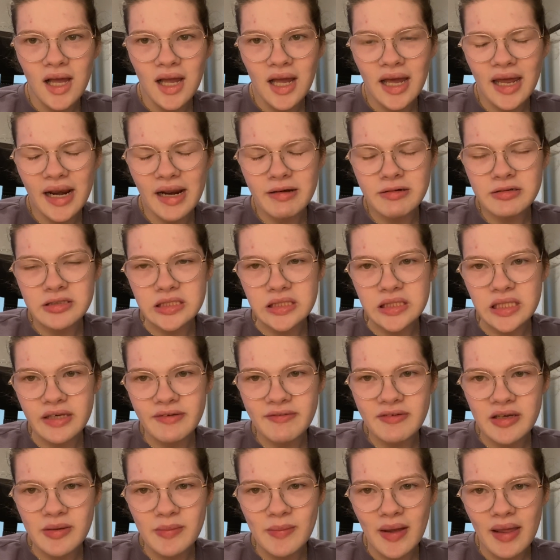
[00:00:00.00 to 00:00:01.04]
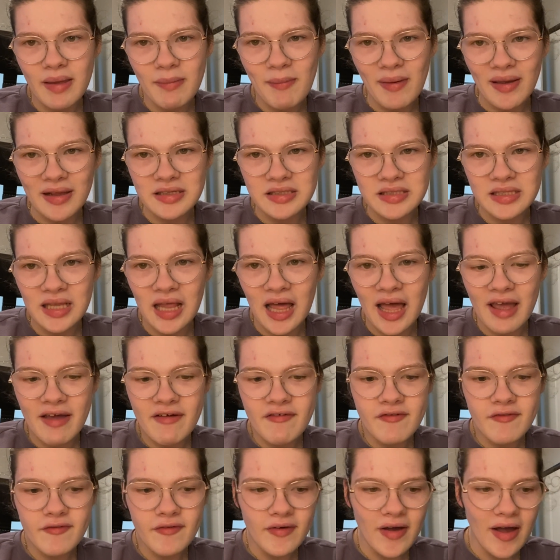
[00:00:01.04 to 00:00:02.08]
and I was living my best
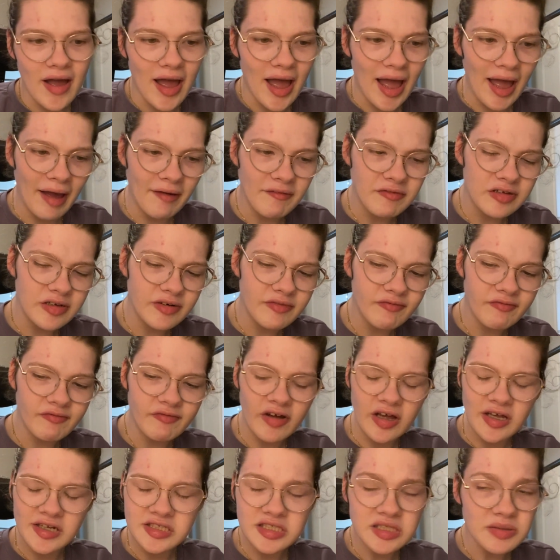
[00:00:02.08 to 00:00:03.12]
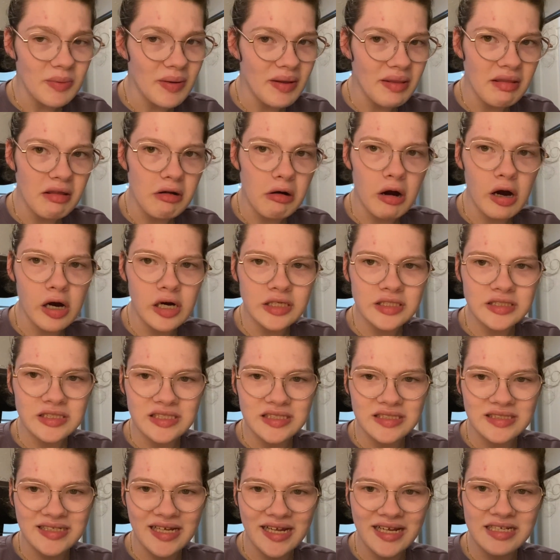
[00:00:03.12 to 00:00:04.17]
life, having fun to my little heart's
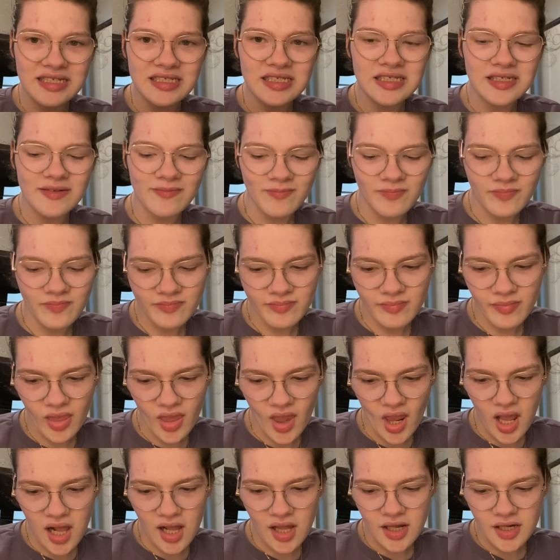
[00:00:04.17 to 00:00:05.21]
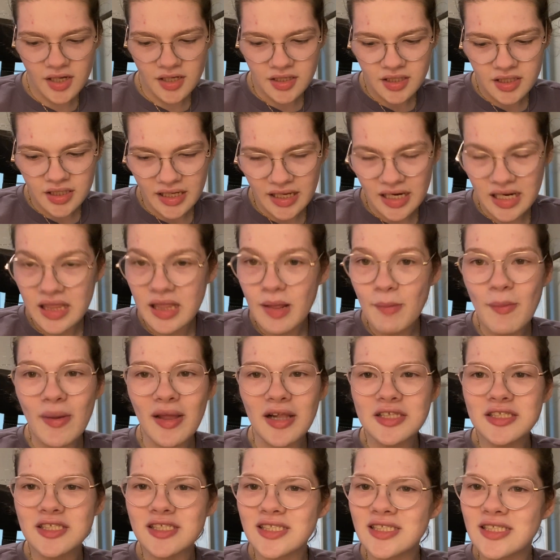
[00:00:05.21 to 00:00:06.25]
content. And in the
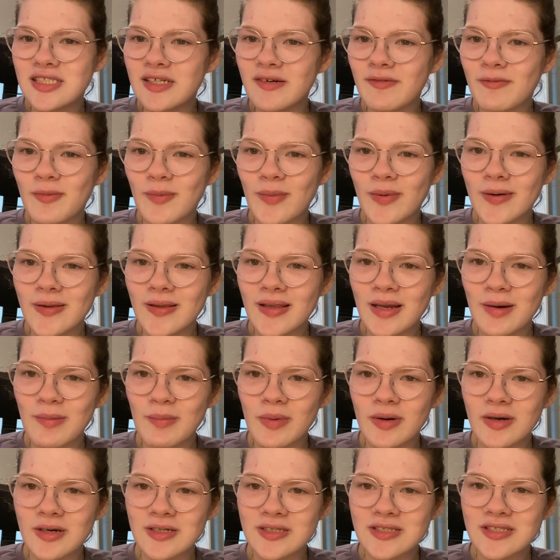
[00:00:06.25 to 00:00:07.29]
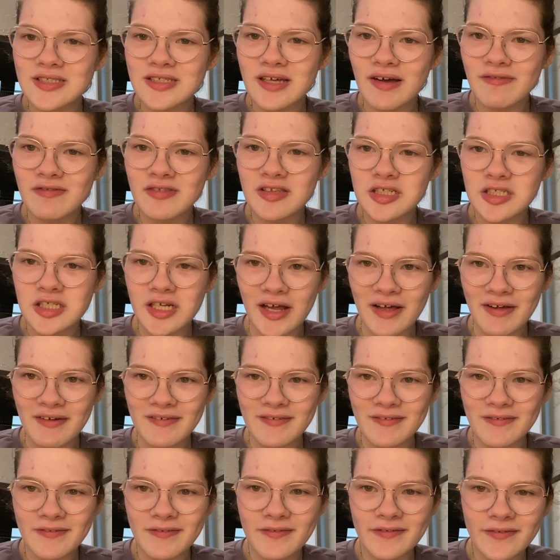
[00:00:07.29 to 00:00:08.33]
midst of pulling books off the
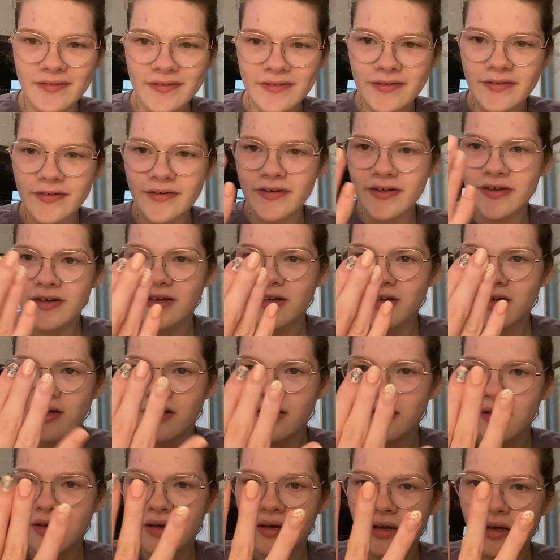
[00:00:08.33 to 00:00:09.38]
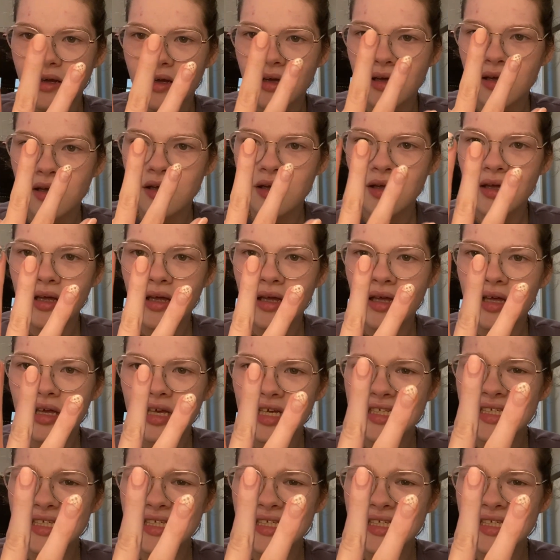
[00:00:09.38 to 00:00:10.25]
shelf, you